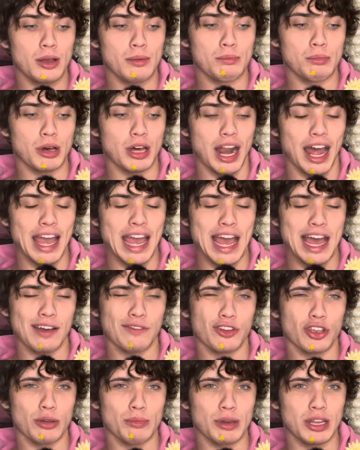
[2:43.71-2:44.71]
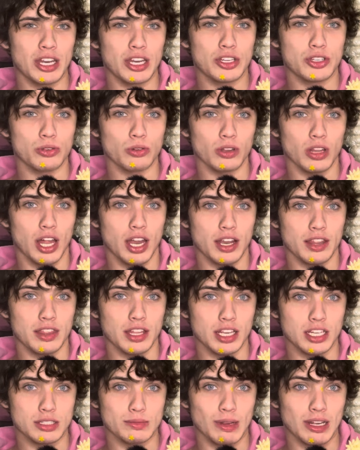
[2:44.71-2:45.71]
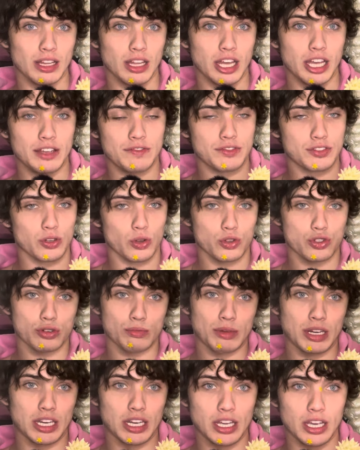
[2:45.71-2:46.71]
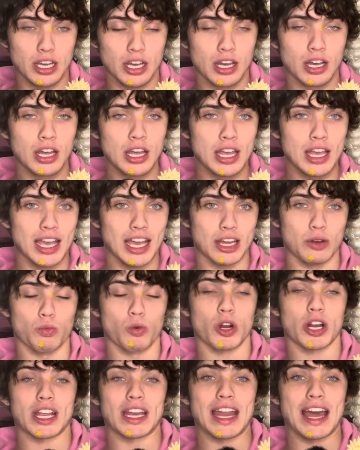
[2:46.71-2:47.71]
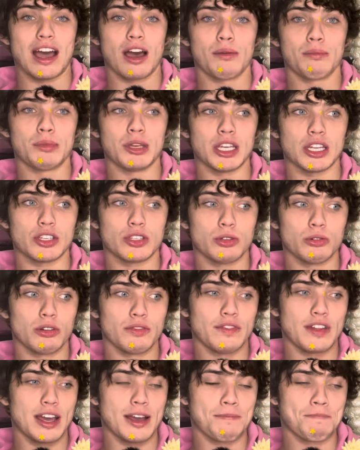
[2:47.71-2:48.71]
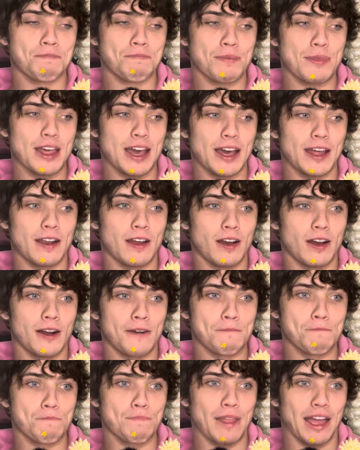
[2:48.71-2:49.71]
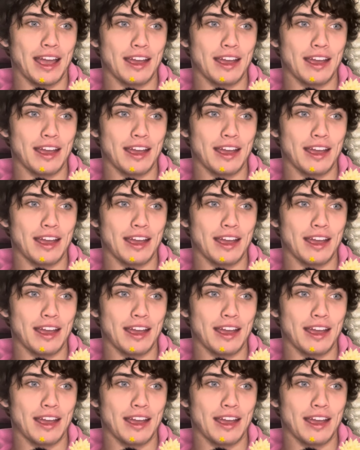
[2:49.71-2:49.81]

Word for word: but i have committed to a lot of things in my life social media and working out being two of them that um,